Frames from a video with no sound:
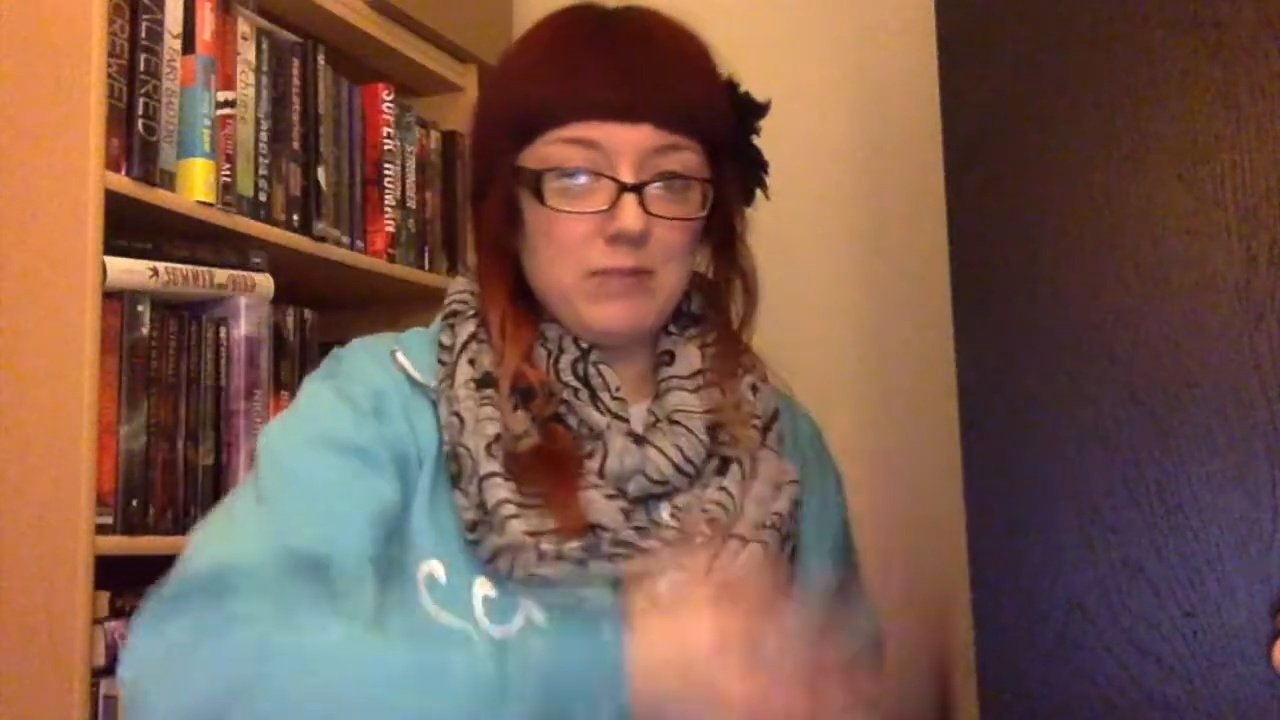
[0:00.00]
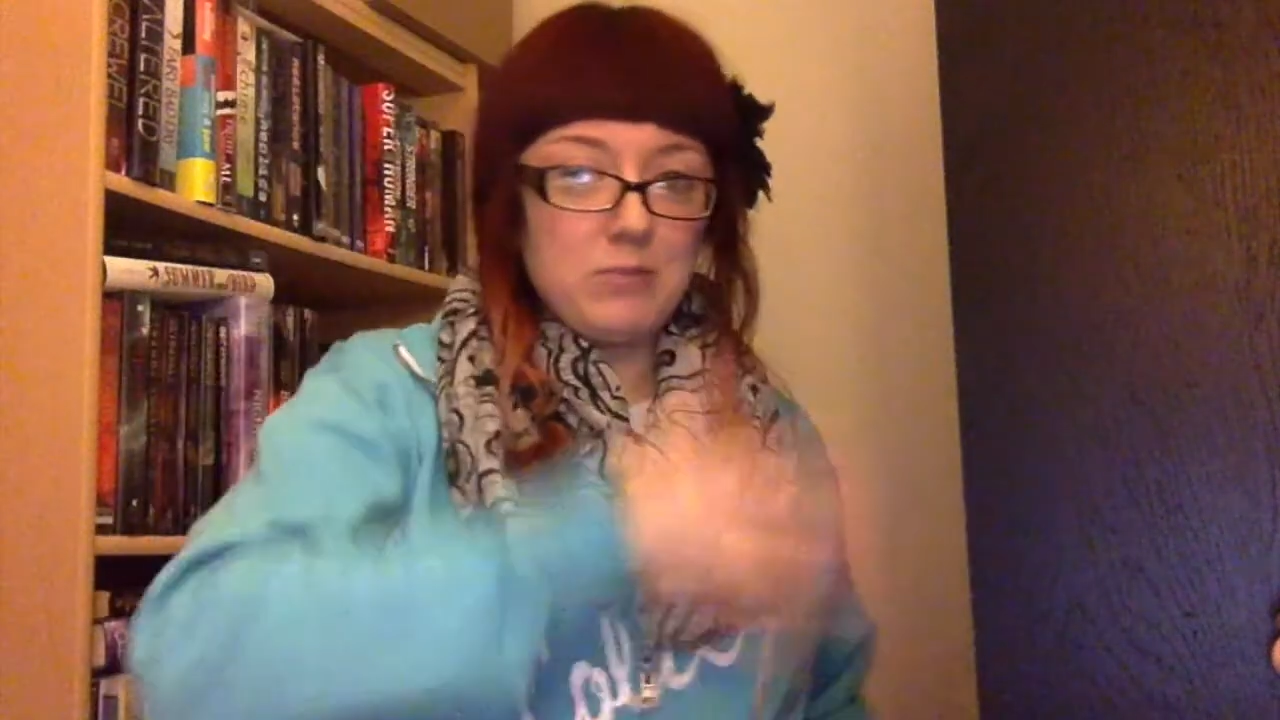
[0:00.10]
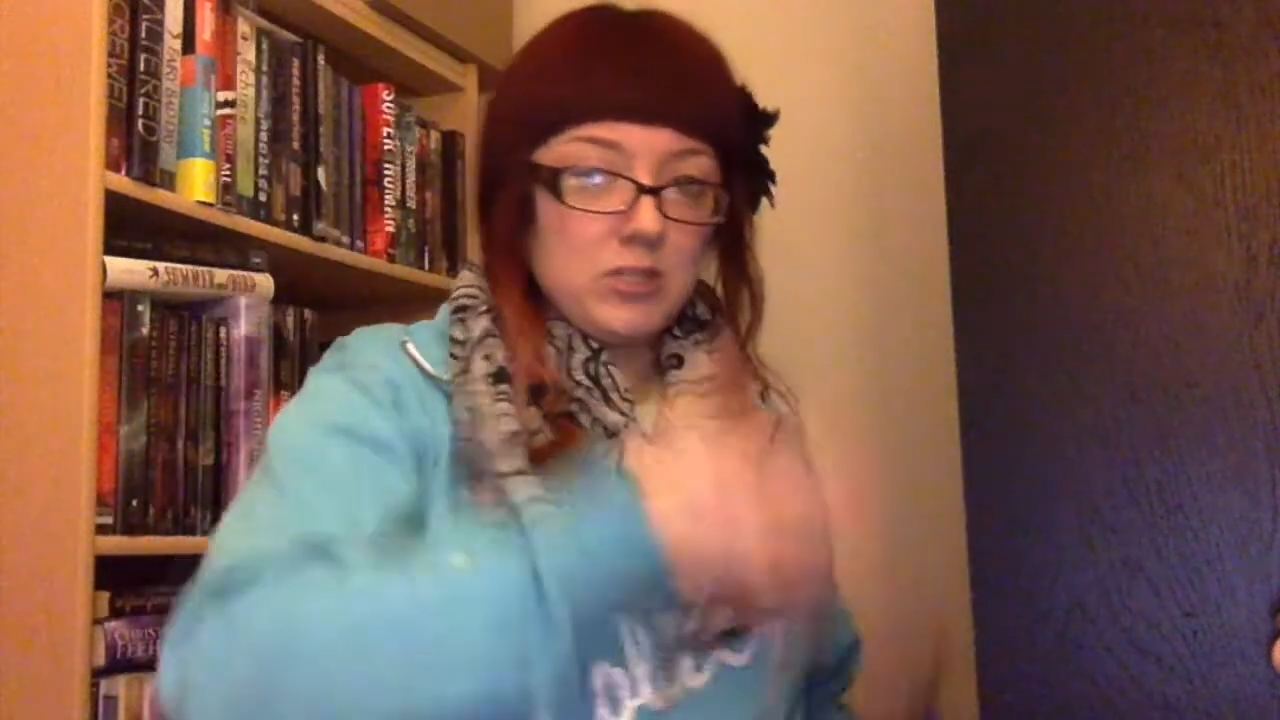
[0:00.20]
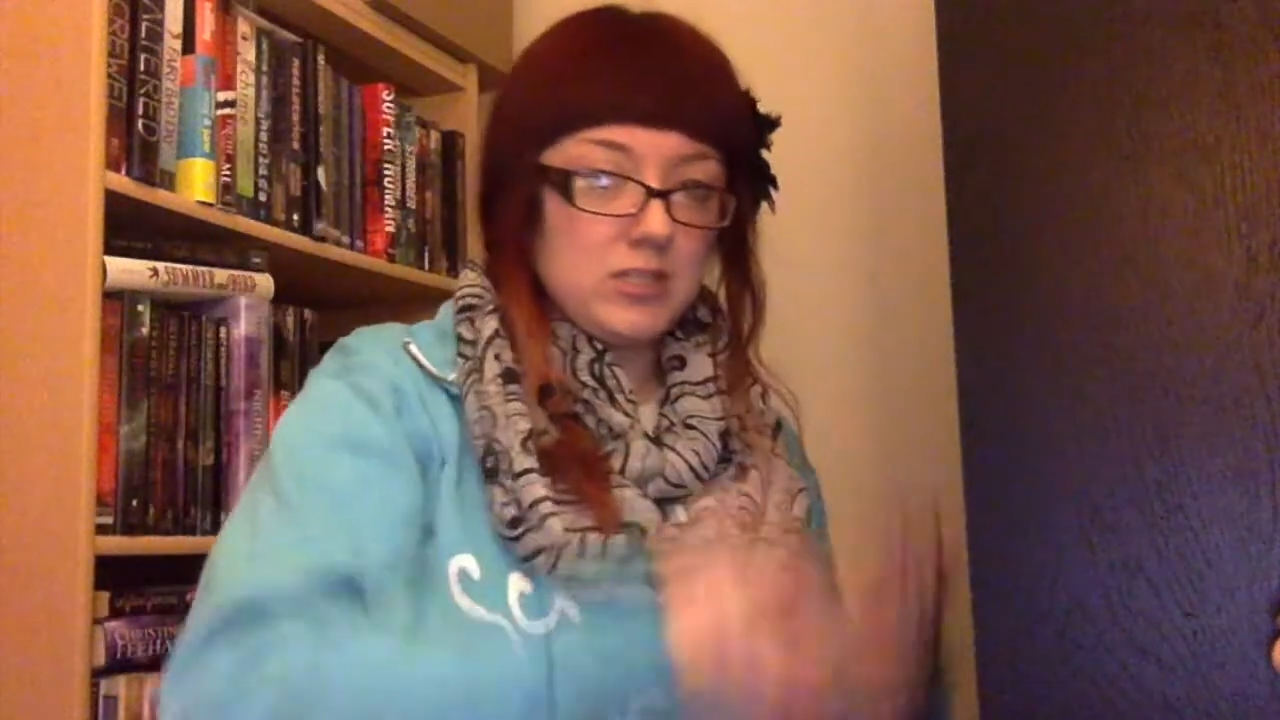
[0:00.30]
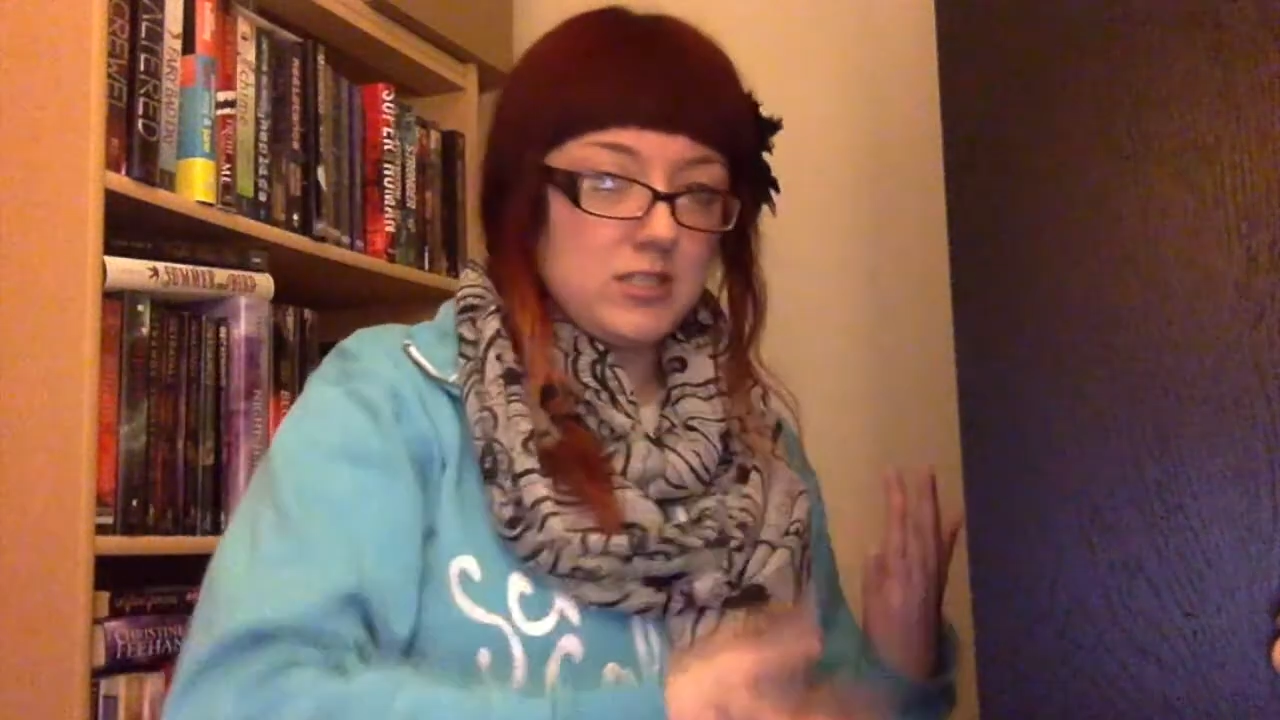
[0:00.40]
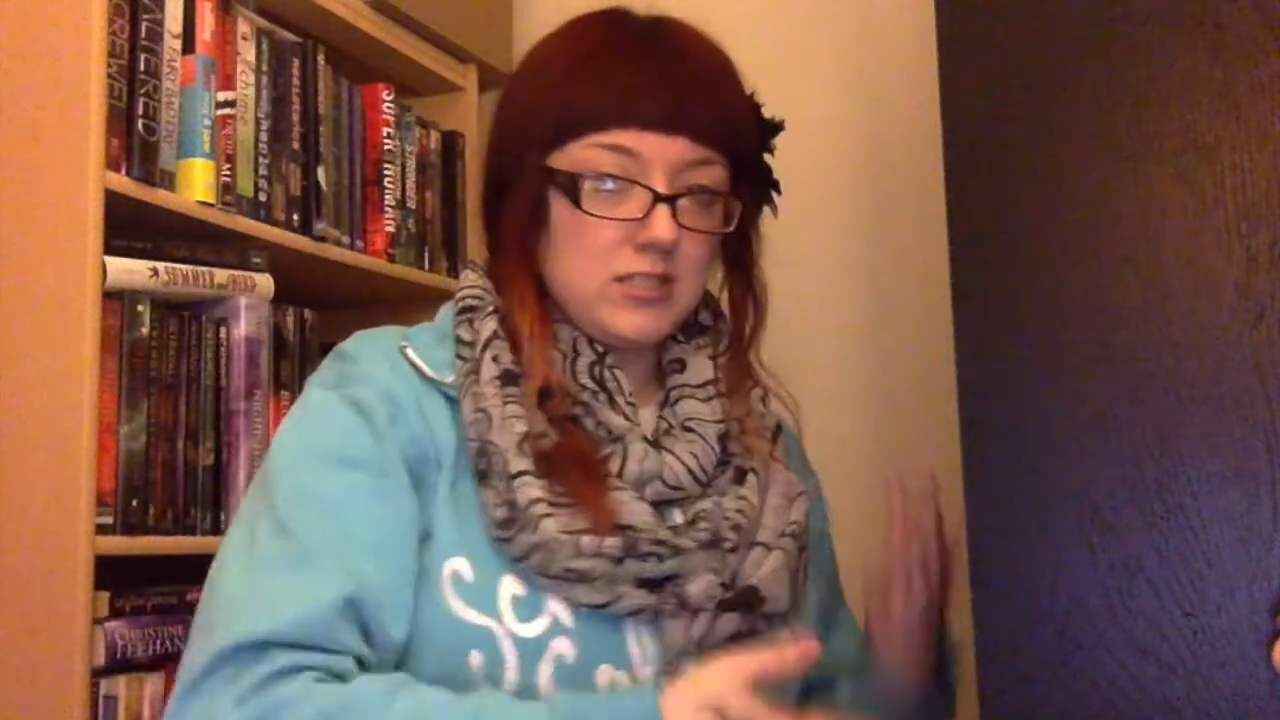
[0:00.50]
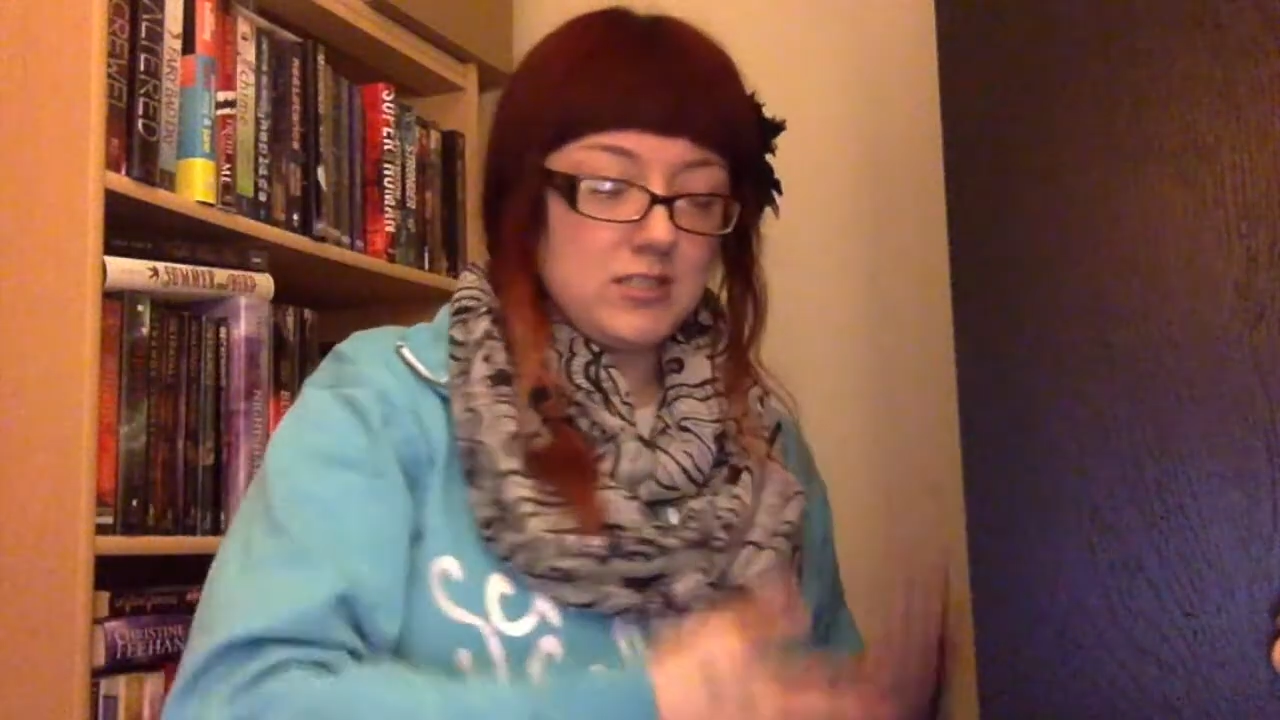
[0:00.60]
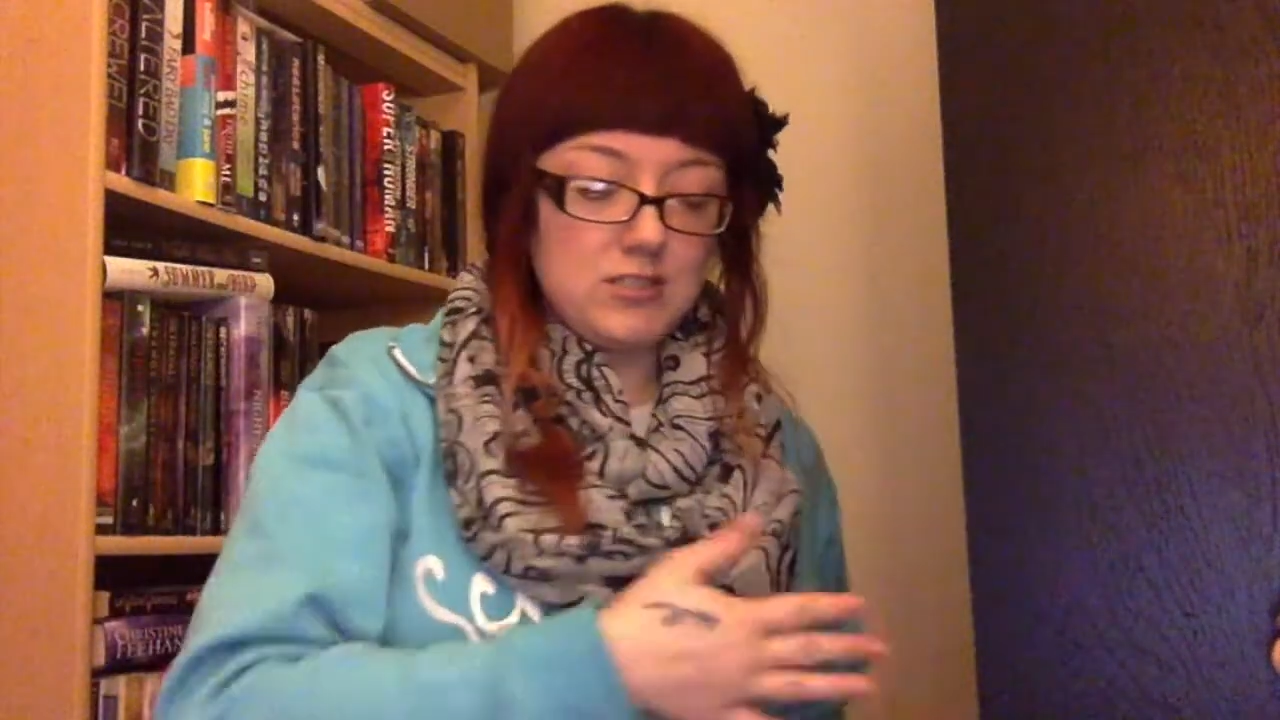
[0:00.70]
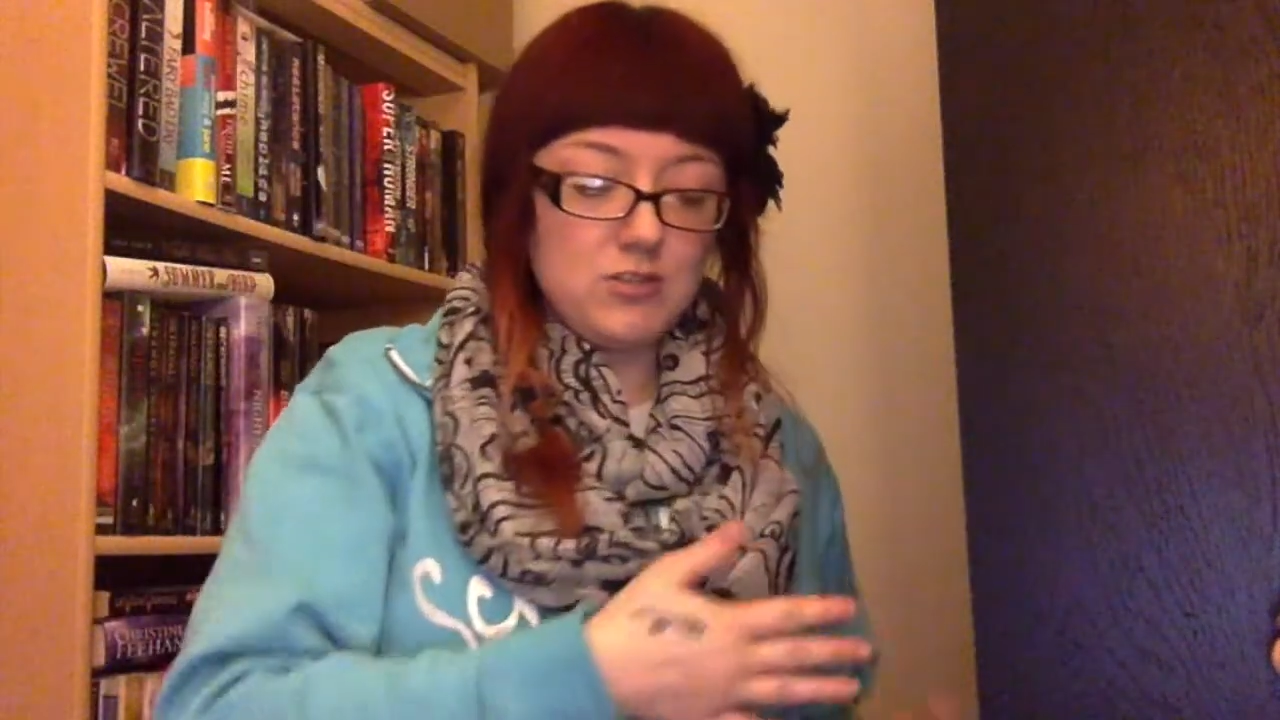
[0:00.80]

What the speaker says: books